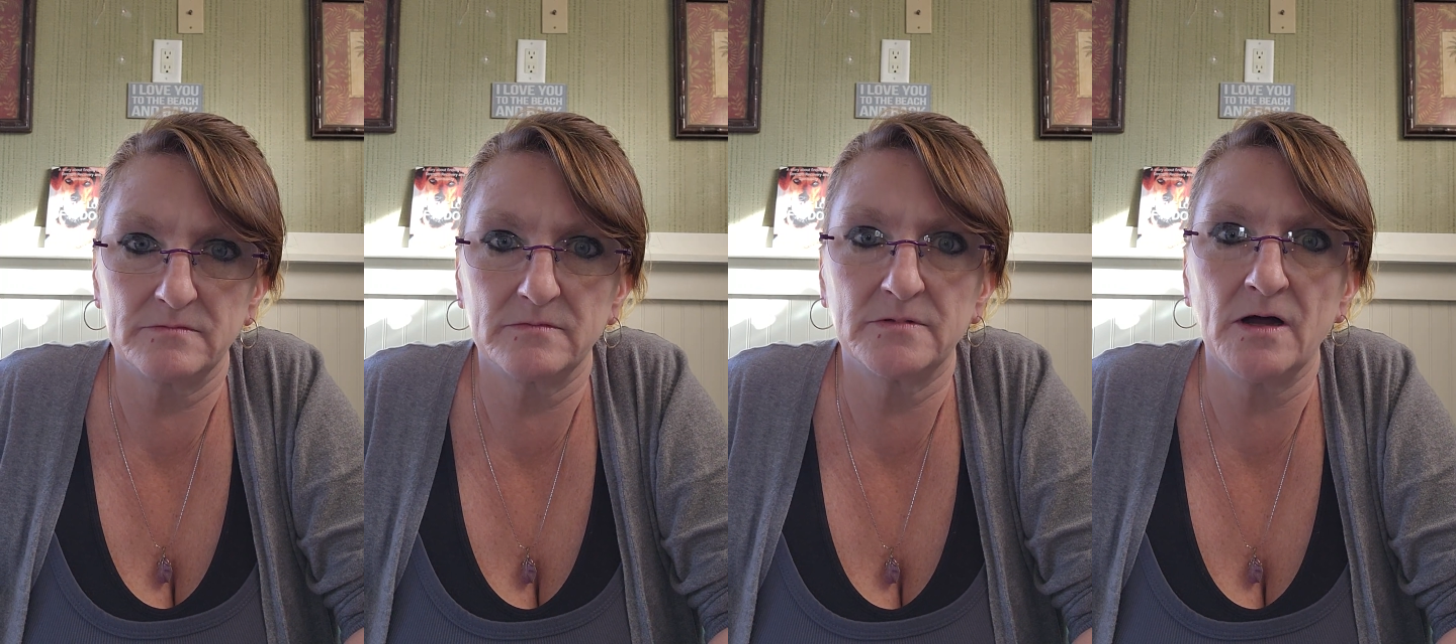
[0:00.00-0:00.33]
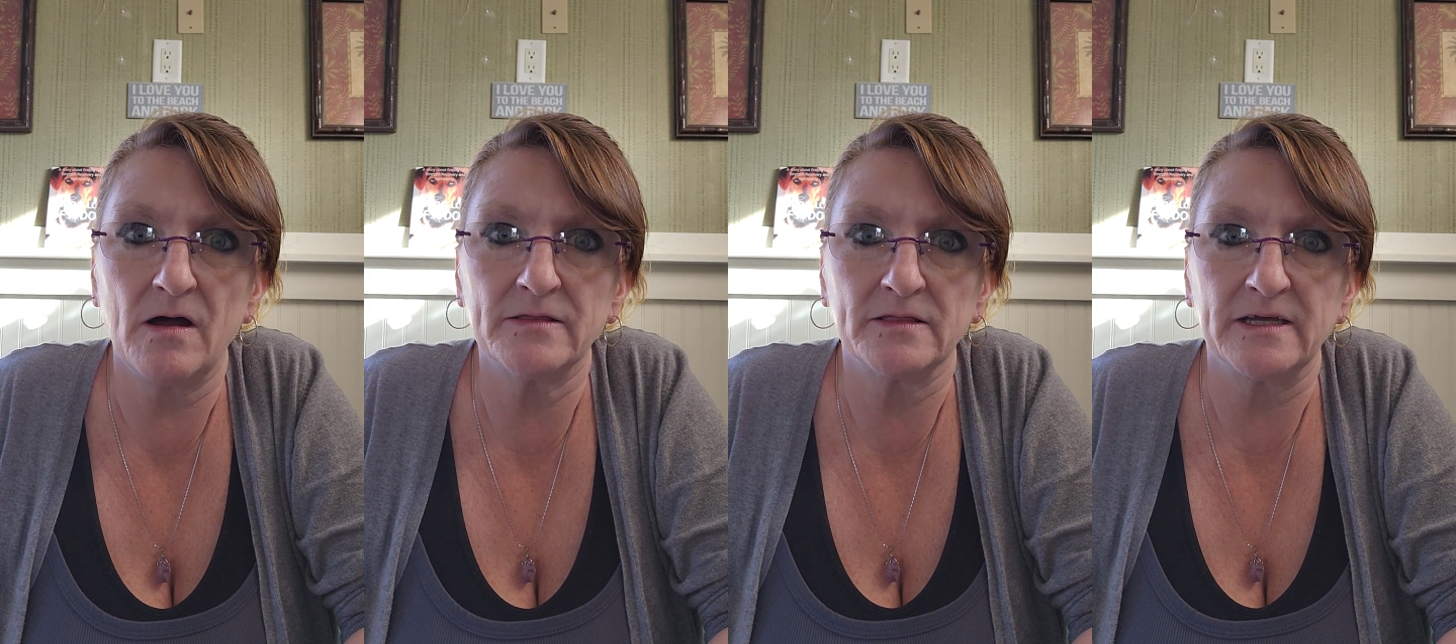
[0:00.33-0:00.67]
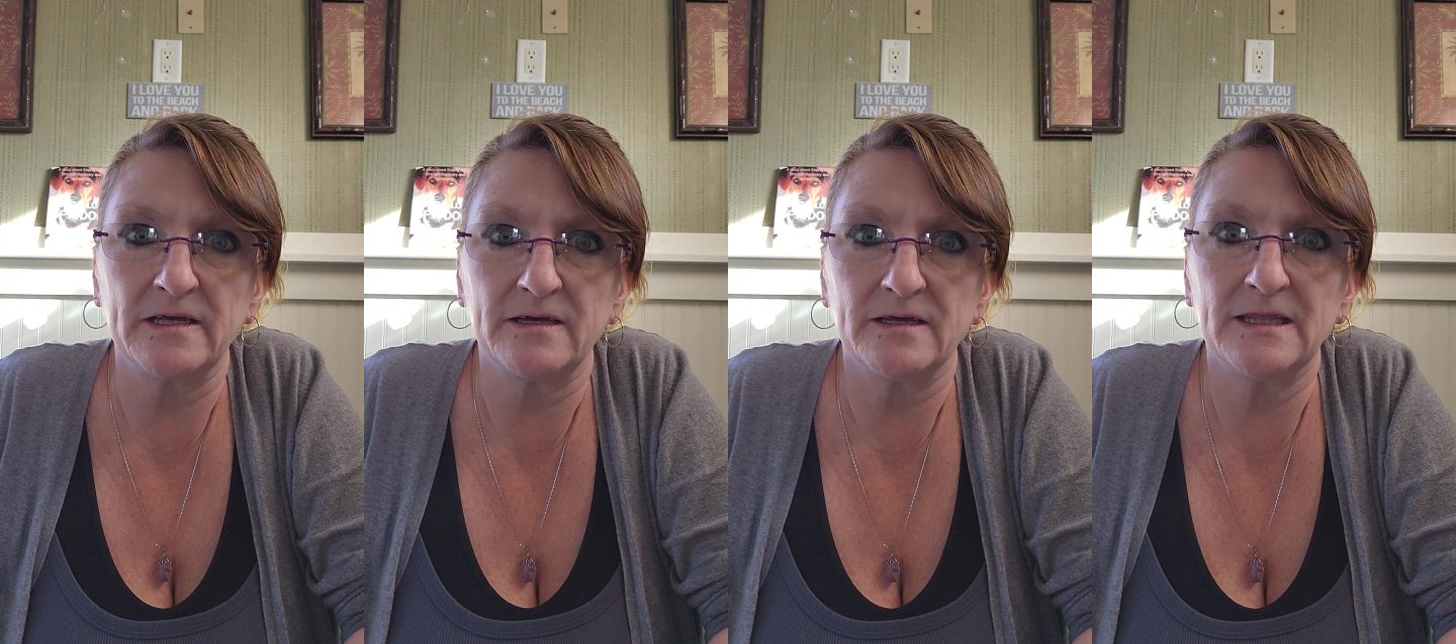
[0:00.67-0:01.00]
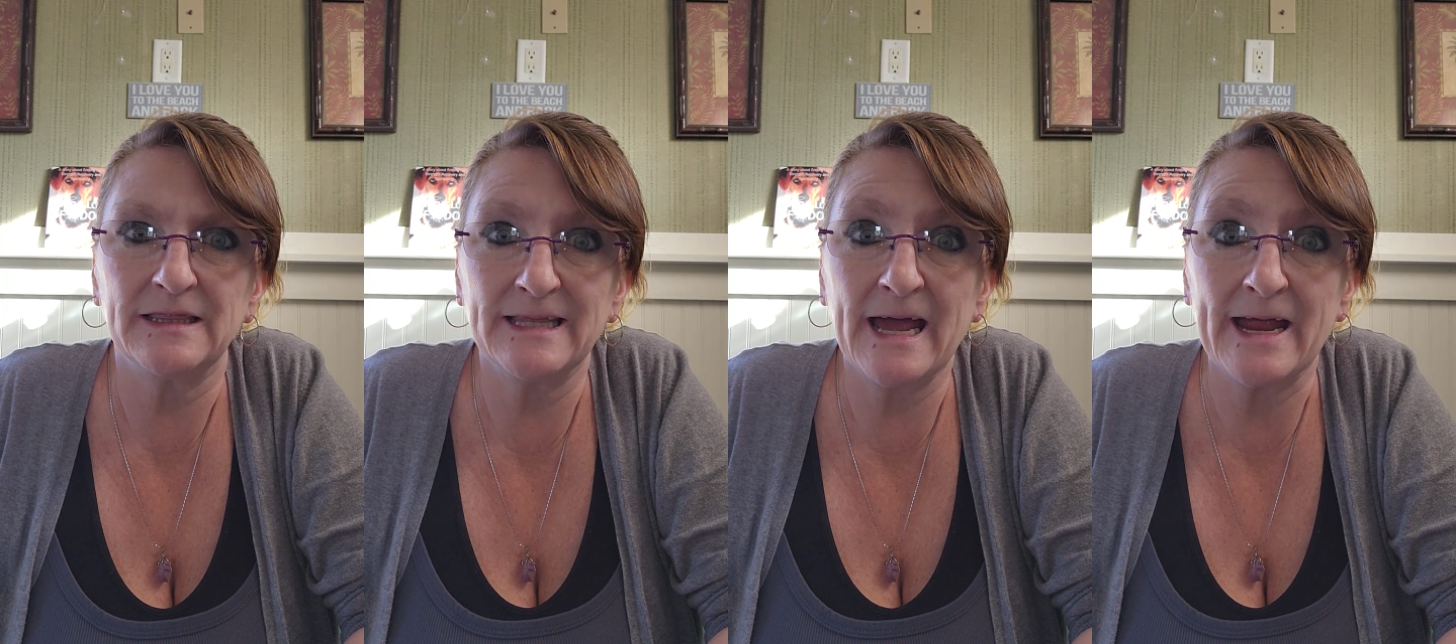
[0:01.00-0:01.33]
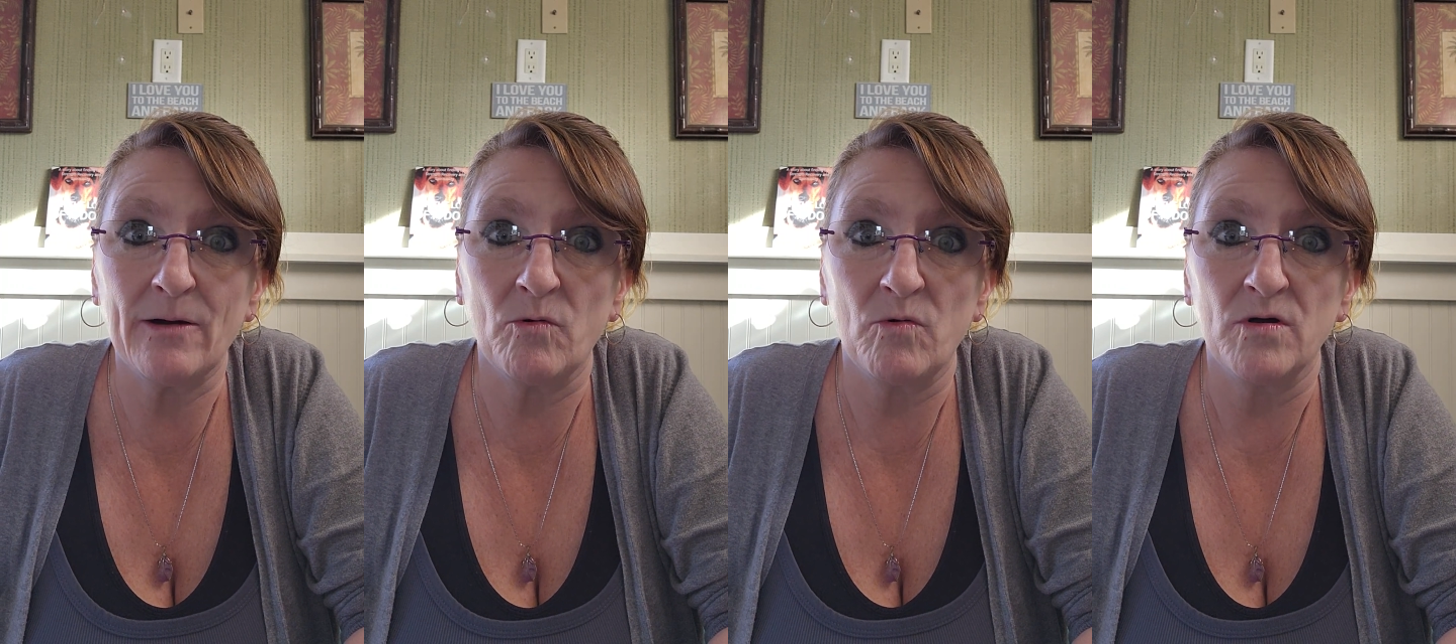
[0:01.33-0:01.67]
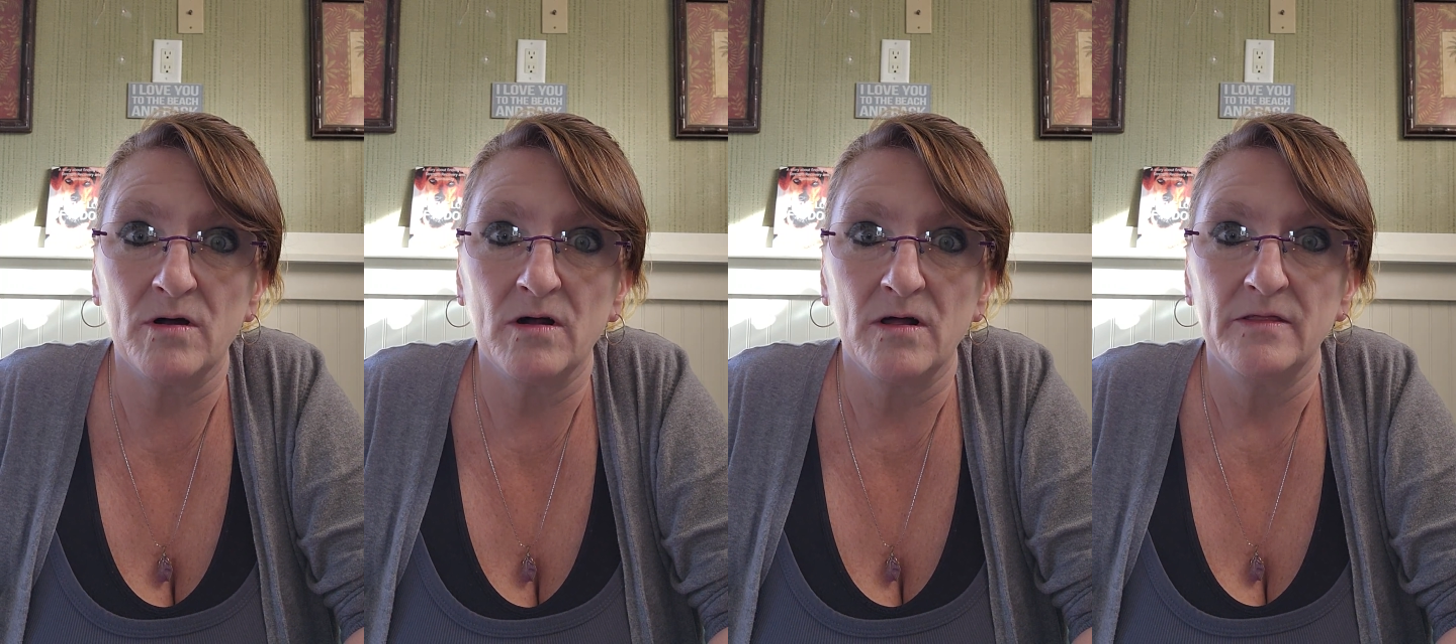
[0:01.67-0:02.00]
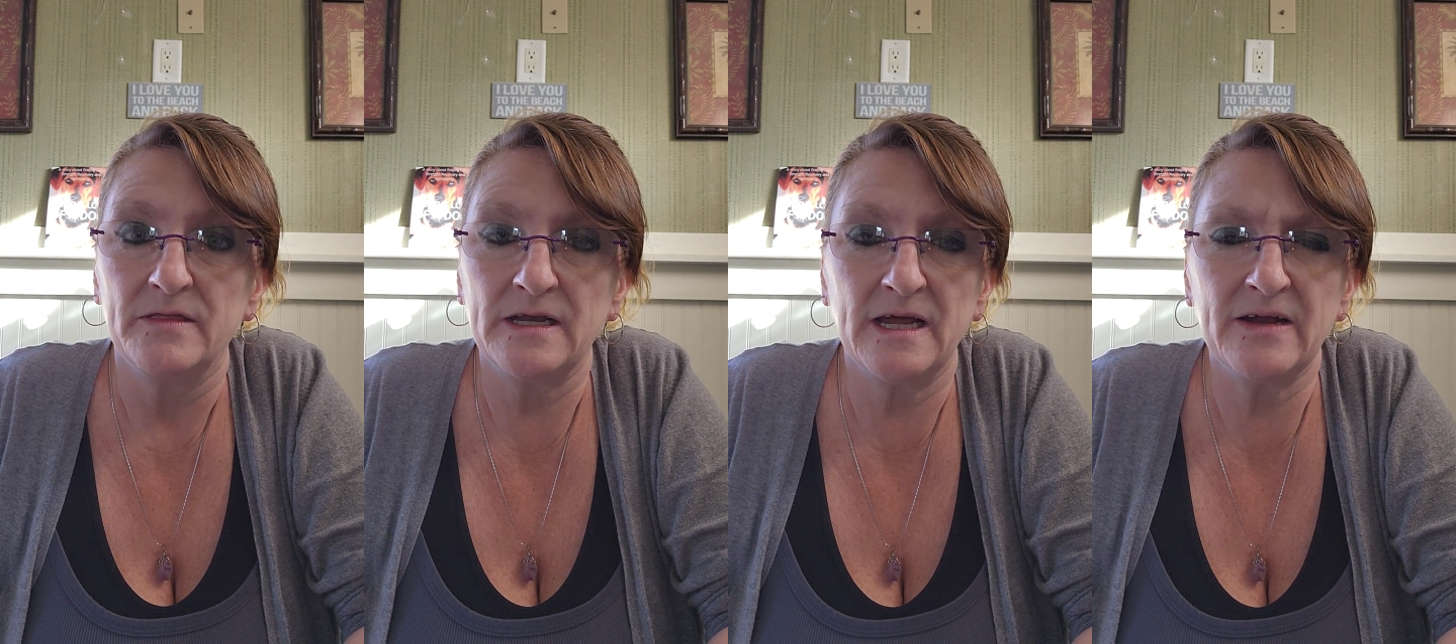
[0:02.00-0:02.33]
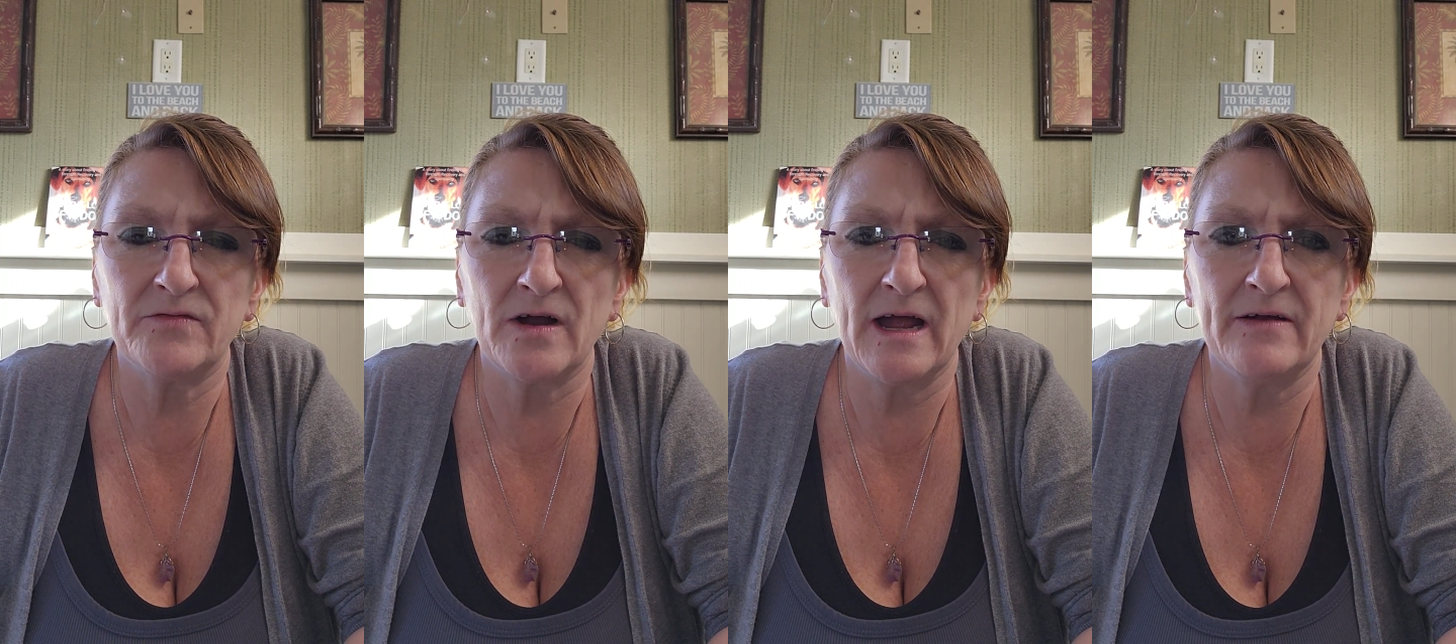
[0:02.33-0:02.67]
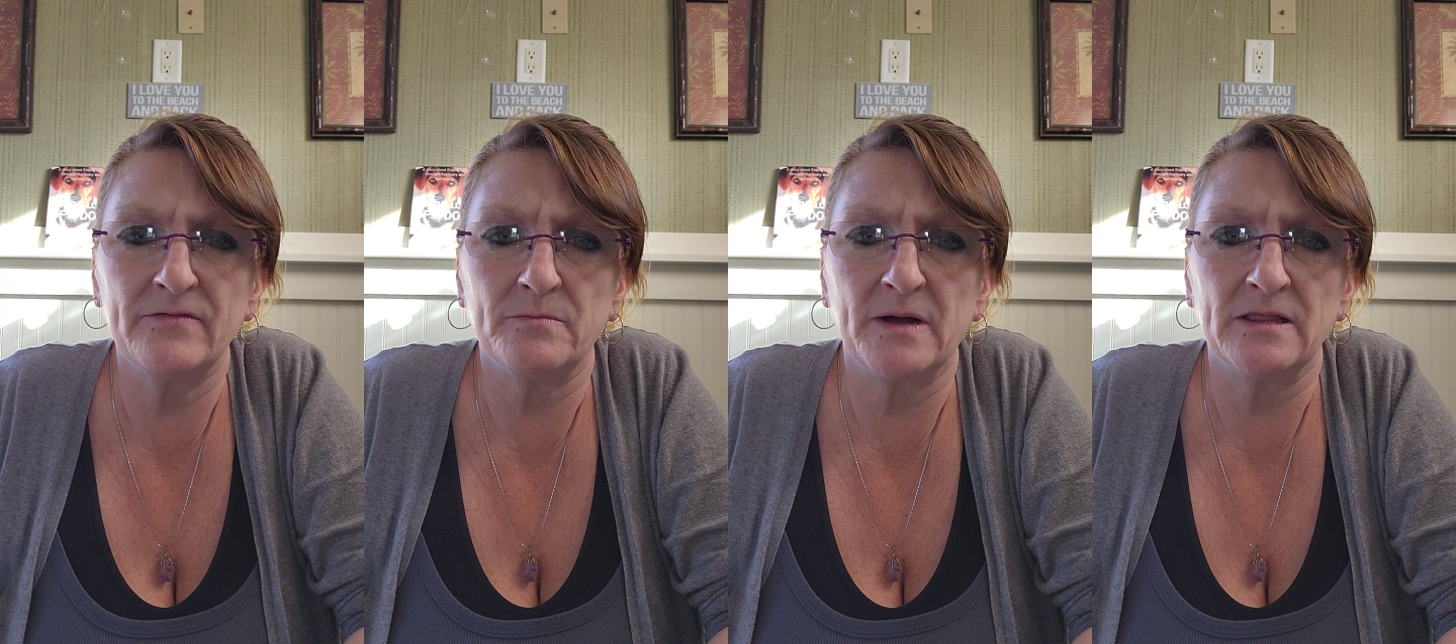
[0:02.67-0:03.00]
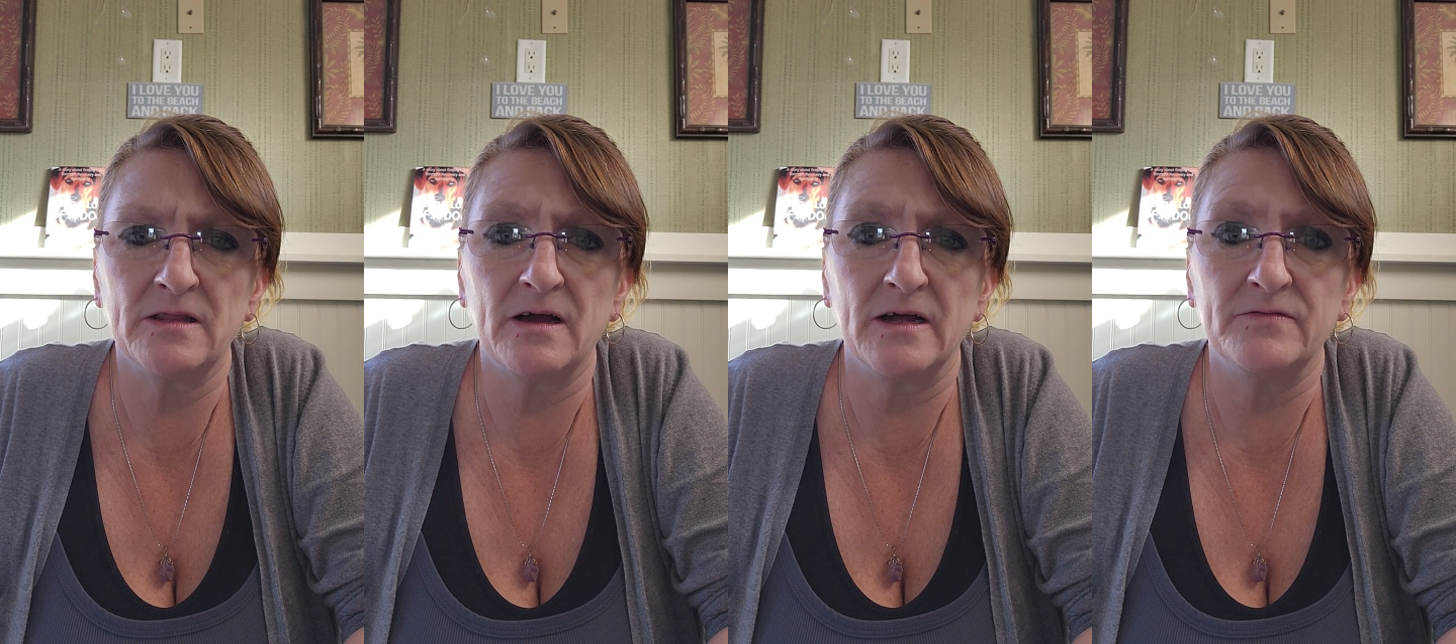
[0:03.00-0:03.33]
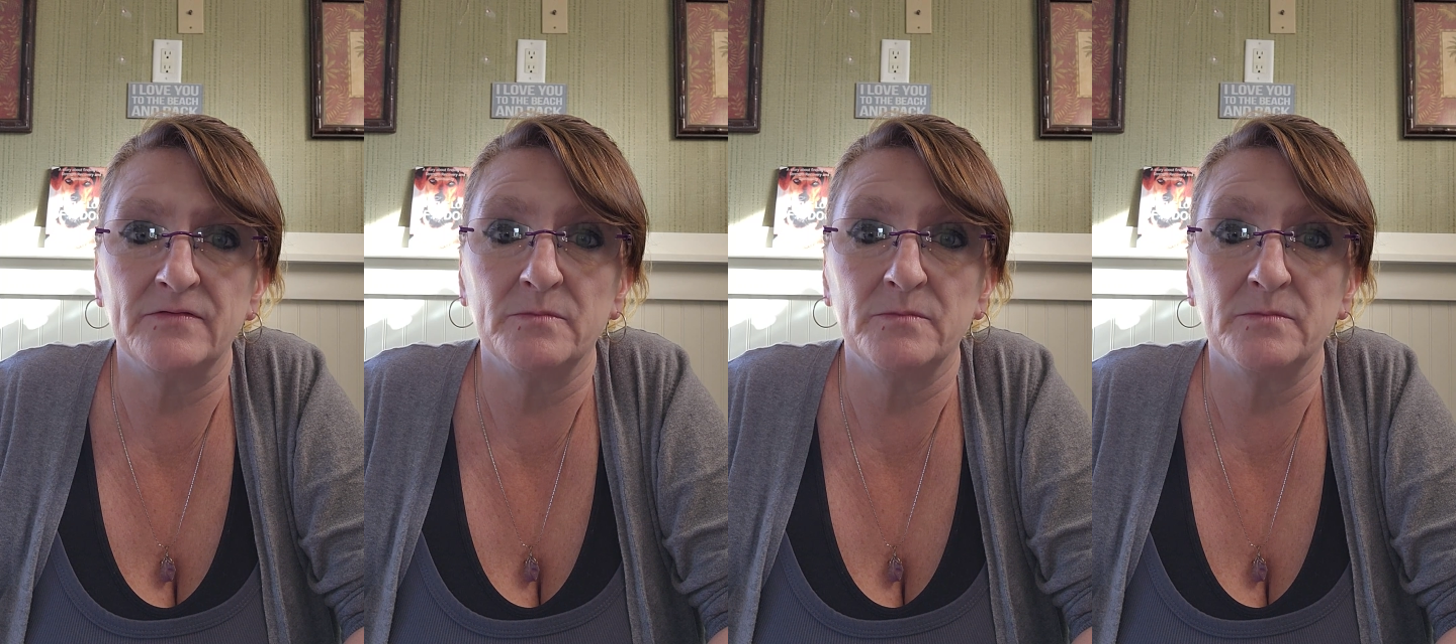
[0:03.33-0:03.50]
godly now than I ever have in my life,